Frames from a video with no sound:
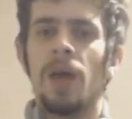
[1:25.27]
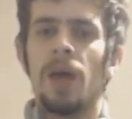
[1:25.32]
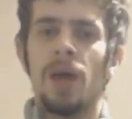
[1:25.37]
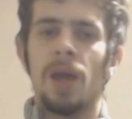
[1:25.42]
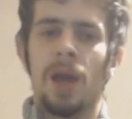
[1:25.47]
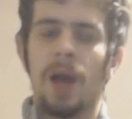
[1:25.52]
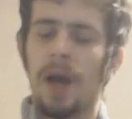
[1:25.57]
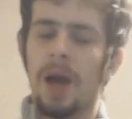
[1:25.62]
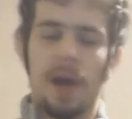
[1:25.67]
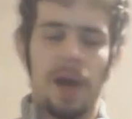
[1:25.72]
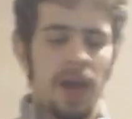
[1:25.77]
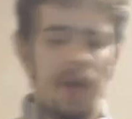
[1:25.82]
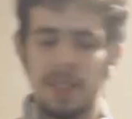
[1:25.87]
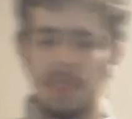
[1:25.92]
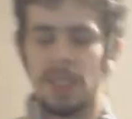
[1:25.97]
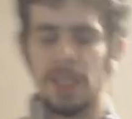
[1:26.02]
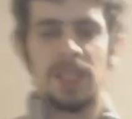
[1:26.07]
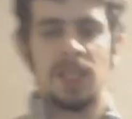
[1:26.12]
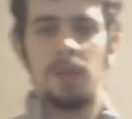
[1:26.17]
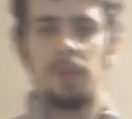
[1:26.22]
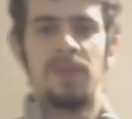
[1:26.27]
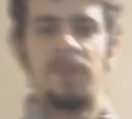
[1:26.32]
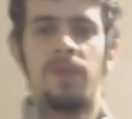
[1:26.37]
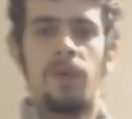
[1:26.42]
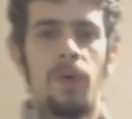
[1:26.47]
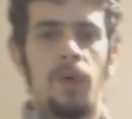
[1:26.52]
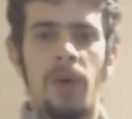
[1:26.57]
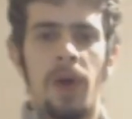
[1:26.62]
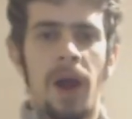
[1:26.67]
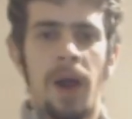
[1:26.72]
And as I said
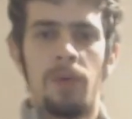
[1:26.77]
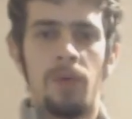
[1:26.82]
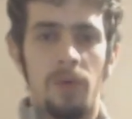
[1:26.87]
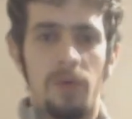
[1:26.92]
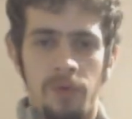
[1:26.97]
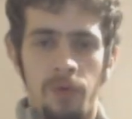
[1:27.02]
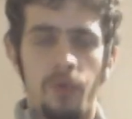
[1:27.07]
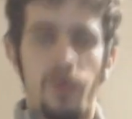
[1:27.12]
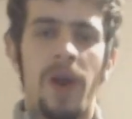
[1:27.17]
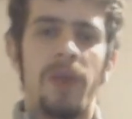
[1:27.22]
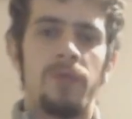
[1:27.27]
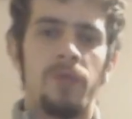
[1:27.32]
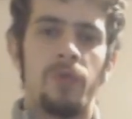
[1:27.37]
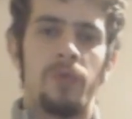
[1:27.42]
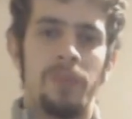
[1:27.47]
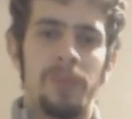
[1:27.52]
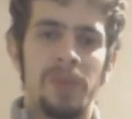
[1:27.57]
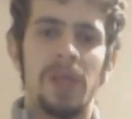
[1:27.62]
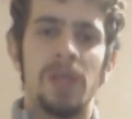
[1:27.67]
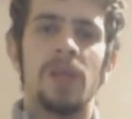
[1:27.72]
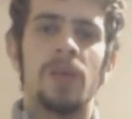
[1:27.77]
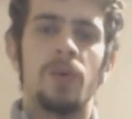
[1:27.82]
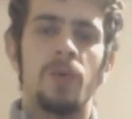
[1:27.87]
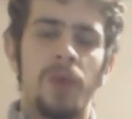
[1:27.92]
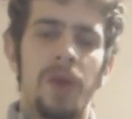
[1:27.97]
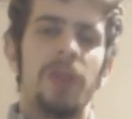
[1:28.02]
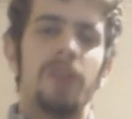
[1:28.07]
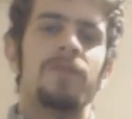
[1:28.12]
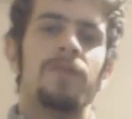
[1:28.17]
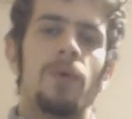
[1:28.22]
before, I will forever be
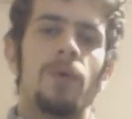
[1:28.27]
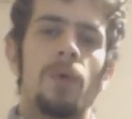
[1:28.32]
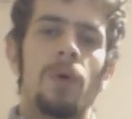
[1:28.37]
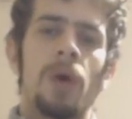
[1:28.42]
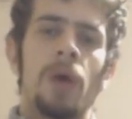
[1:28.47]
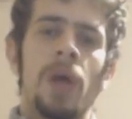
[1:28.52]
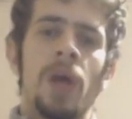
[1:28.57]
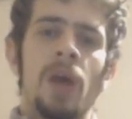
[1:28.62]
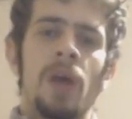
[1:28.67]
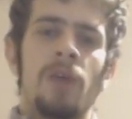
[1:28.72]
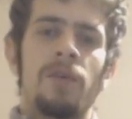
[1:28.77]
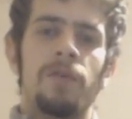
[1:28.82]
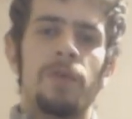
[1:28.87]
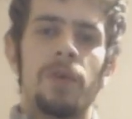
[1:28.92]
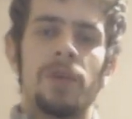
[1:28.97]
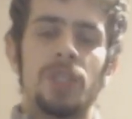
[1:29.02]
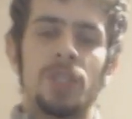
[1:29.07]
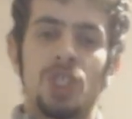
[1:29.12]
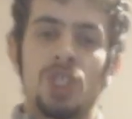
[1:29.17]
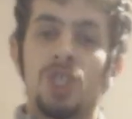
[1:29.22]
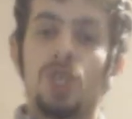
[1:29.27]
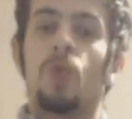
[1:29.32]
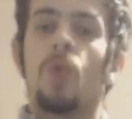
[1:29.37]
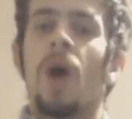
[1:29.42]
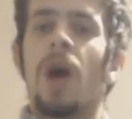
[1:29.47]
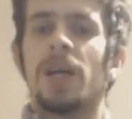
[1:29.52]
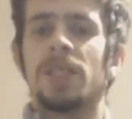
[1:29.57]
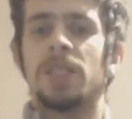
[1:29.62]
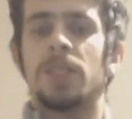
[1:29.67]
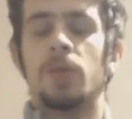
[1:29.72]
grateful for the
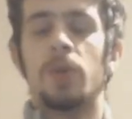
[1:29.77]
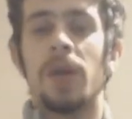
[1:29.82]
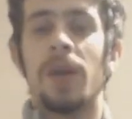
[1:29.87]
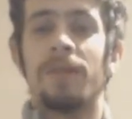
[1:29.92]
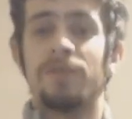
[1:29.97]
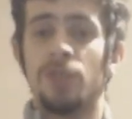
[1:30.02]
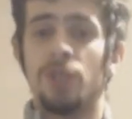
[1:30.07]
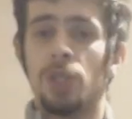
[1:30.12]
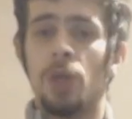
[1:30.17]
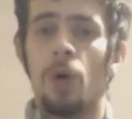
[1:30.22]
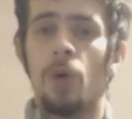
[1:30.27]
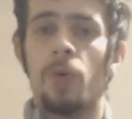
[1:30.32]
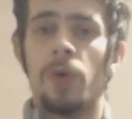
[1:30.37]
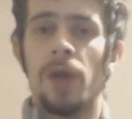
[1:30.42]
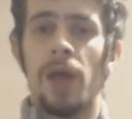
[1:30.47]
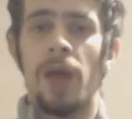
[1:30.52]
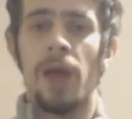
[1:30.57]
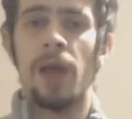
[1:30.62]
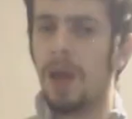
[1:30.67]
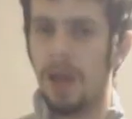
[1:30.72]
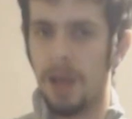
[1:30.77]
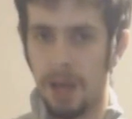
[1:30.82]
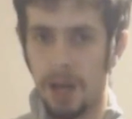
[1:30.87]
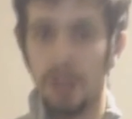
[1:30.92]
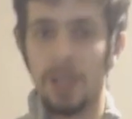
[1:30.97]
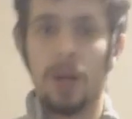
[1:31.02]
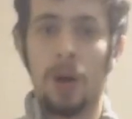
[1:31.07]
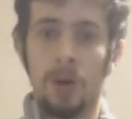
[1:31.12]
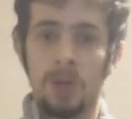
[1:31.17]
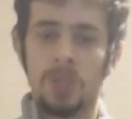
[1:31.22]
generosity you have shown. And
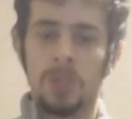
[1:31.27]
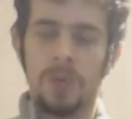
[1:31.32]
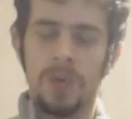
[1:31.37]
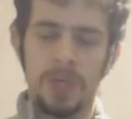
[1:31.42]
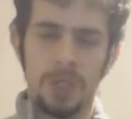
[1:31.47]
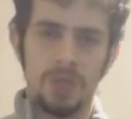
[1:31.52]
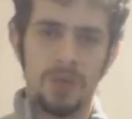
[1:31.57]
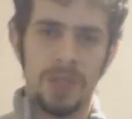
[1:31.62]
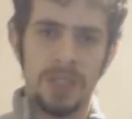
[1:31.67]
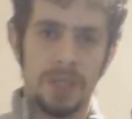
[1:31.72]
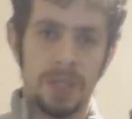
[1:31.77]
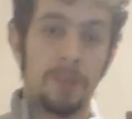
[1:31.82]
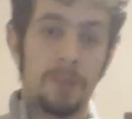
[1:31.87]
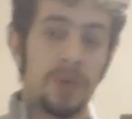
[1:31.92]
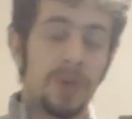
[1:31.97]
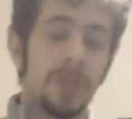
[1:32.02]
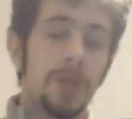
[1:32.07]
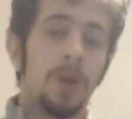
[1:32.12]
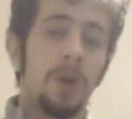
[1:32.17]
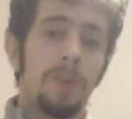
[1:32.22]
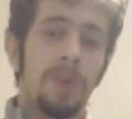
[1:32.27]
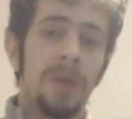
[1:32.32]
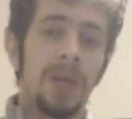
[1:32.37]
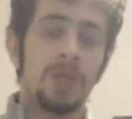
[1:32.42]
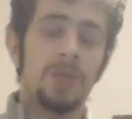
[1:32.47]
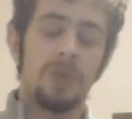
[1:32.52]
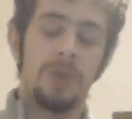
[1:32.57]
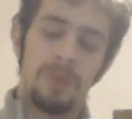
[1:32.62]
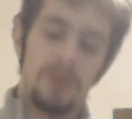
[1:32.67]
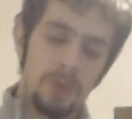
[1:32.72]
I also want to address a particular
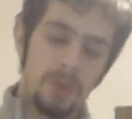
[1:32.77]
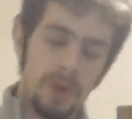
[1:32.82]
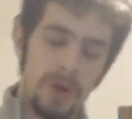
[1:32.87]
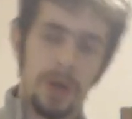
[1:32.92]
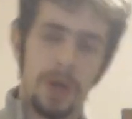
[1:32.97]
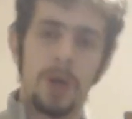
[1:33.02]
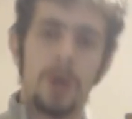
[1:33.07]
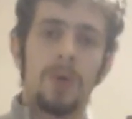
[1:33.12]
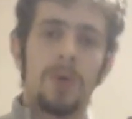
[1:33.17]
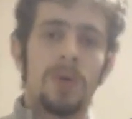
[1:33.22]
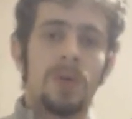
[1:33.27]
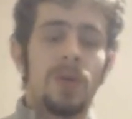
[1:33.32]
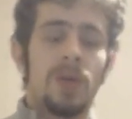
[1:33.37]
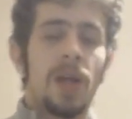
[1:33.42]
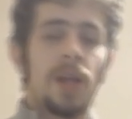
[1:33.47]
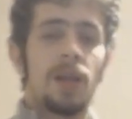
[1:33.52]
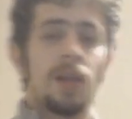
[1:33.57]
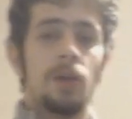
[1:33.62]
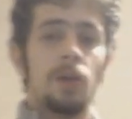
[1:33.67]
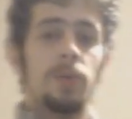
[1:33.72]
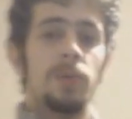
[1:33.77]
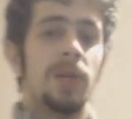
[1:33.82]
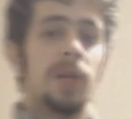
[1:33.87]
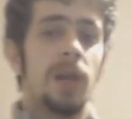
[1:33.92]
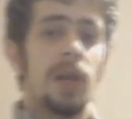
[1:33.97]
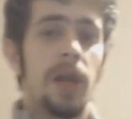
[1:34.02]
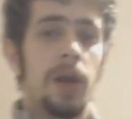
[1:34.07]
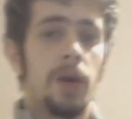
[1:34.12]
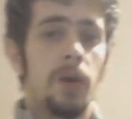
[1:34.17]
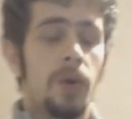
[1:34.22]
patron, but we're going to go into that a little
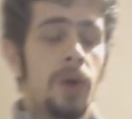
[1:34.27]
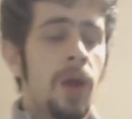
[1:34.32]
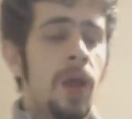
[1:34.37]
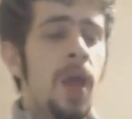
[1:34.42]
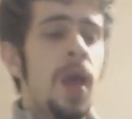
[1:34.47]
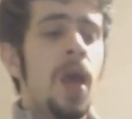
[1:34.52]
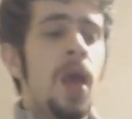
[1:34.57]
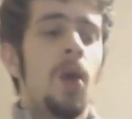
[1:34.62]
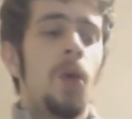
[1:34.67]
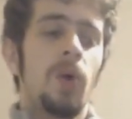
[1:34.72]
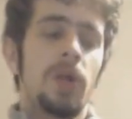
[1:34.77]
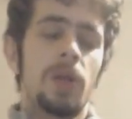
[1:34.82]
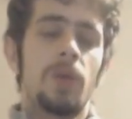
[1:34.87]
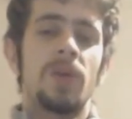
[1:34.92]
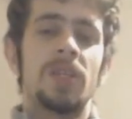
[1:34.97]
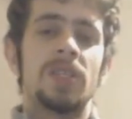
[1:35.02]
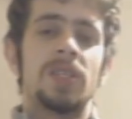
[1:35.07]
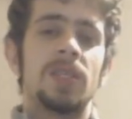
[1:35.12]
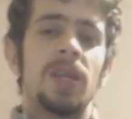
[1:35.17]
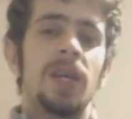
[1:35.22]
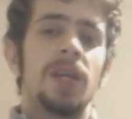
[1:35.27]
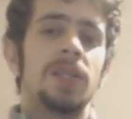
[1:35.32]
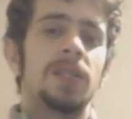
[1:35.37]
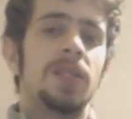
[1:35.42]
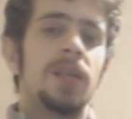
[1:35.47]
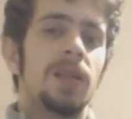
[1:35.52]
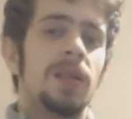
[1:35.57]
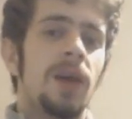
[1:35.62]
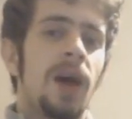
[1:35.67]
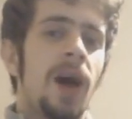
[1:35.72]
bit later. What I want to say
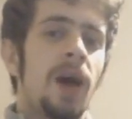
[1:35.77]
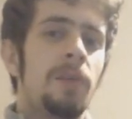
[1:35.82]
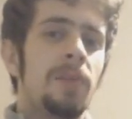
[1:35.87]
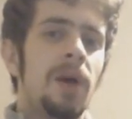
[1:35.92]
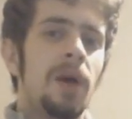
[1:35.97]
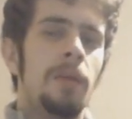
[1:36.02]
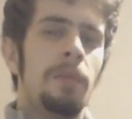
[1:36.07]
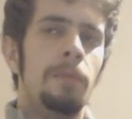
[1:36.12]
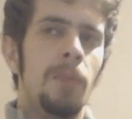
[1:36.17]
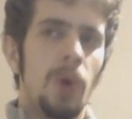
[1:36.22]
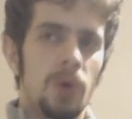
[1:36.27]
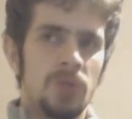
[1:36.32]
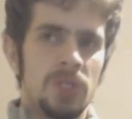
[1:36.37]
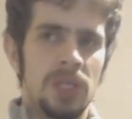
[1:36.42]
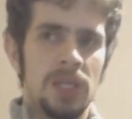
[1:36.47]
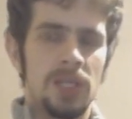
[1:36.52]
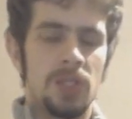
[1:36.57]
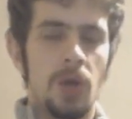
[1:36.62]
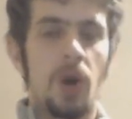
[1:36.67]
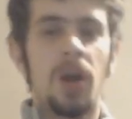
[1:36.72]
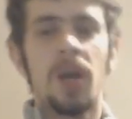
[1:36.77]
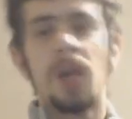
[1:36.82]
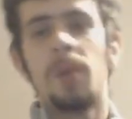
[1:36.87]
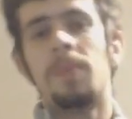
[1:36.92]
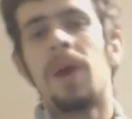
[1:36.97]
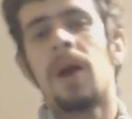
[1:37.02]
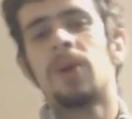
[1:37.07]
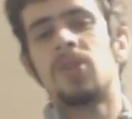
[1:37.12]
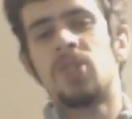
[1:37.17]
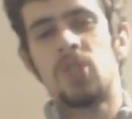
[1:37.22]
is that I'm mostly talking
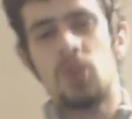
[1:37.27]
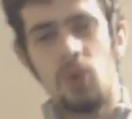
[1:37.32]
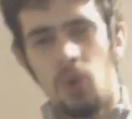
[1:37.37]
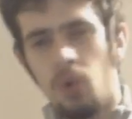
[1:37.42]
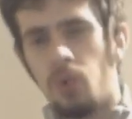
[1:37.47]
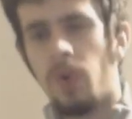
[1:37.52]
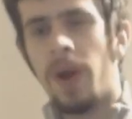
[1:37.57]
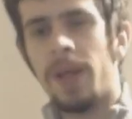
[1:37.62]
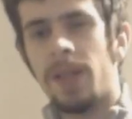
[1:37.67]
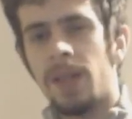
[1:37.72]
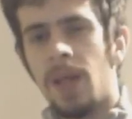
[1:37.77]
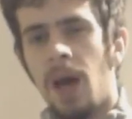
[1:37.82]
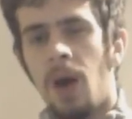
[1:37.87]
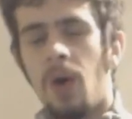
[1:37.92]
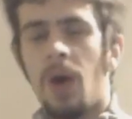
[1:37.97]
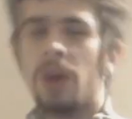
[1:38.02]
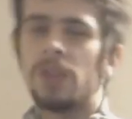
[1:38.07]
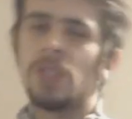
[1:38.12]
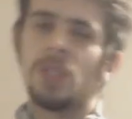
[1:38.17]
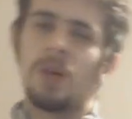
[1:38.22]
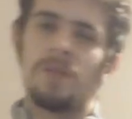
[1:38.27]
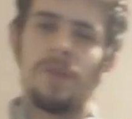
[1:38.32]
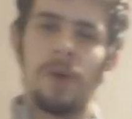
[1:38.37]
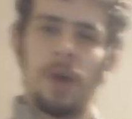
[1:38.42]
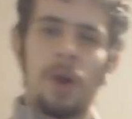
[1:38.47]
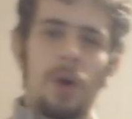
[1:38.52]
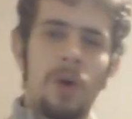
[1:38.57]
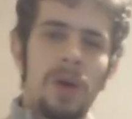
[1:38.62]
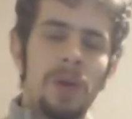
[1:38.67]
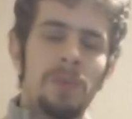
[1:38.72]
about school right now, how stuff
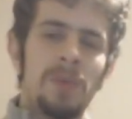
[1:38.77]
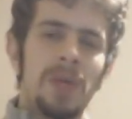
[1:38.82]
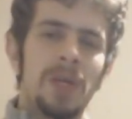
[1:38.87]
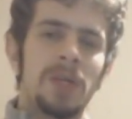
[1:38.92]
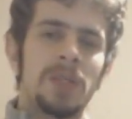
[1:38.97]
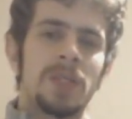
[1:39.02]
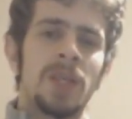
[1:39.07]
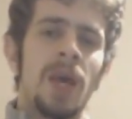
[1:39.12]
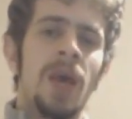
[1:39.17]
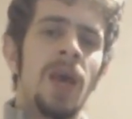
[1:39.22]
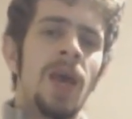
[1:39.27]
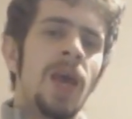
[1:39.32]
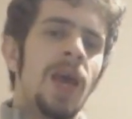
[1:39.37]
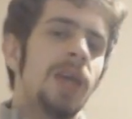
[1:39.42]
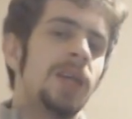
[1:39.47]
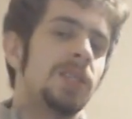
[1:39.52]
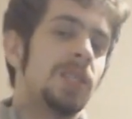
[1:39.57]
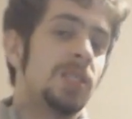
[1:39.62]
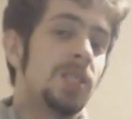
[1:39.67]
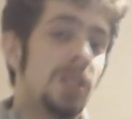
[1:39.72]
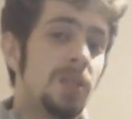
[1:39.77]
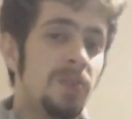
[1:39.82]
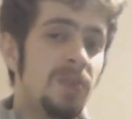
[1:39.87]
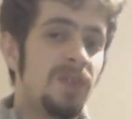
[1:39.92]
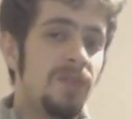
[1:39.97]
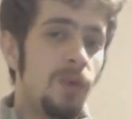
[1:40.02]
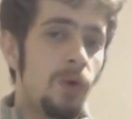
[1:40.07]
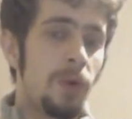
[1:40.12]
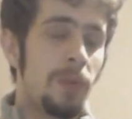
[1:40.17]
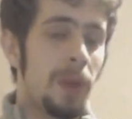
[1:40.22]
are going, because as I said
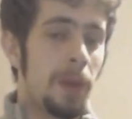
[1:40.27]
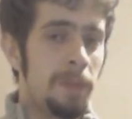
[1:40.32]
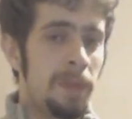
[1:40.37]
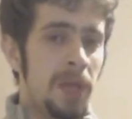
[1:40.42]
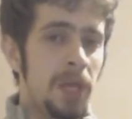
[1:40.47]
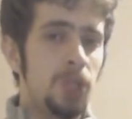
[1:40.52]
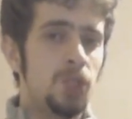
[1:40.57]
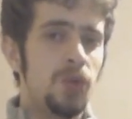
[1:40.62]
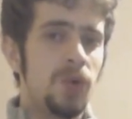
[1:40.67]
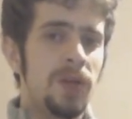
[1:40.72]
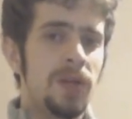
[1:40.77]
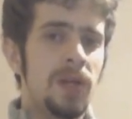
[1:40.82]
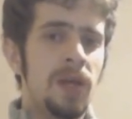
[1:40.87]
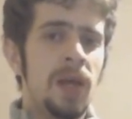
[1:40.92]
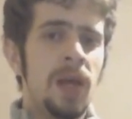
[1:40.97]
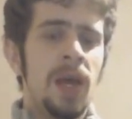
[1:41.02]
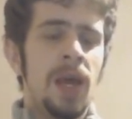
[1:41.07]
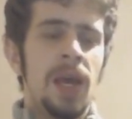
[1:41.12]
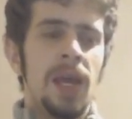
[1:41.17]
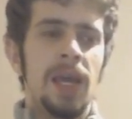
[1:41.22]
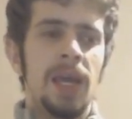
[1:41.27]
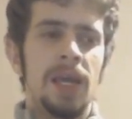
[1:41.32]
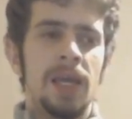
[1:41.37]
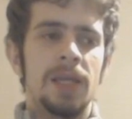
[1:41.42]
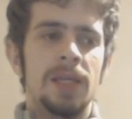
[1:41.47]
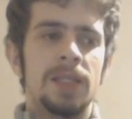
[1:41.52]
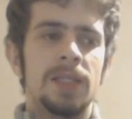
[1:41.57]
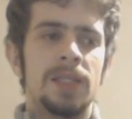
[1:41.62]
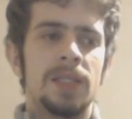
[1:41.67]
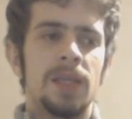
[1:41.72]
before, my Patreon
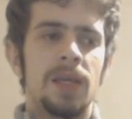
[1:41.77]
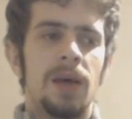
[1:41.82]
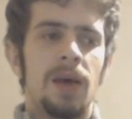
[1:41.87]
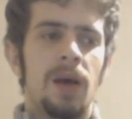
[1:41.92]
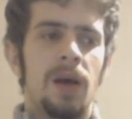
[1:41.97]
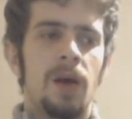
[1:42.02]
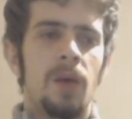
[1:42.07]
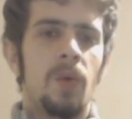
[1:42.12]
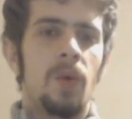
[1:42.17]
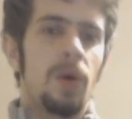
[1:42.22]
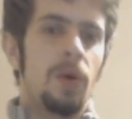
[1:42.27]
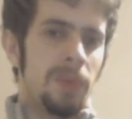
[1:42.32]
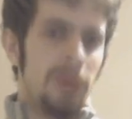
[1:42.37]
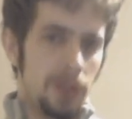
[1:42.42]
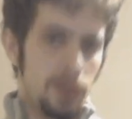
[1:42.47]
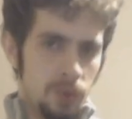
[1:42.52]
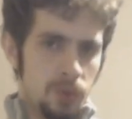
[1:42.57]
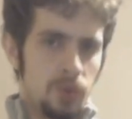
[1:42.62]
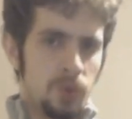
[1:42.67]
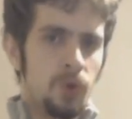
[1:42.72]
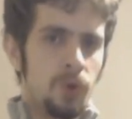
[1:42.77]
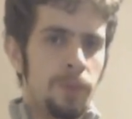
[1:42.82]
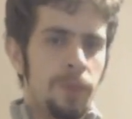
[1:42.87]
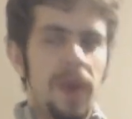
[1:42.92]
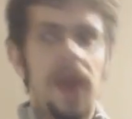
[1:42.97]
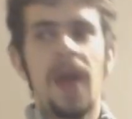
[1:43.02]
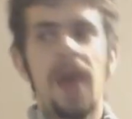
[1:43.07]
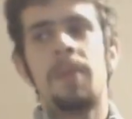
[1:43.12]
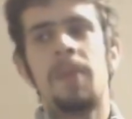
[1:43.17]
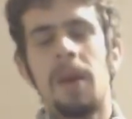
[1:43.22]
is, well, my
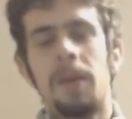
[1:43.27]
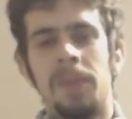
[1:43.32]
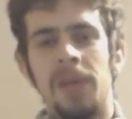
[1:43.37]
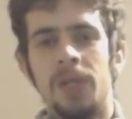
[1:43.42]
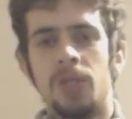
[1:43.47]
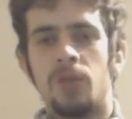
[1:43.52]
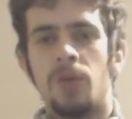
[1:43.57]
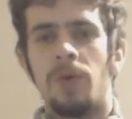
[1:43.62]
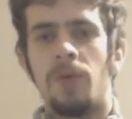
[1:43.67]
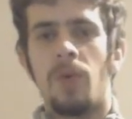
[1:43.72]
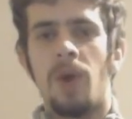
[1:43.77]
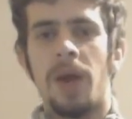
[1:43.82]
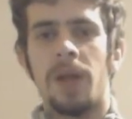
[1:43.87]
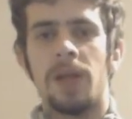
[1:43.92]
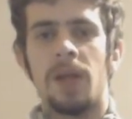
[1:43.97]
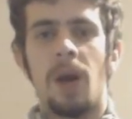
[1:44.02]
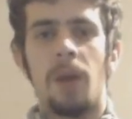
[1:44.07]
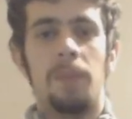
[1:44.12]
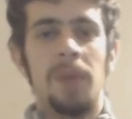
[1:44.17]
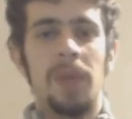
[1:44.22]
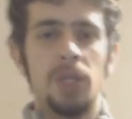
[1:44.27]
YouTube and my Patreon right now.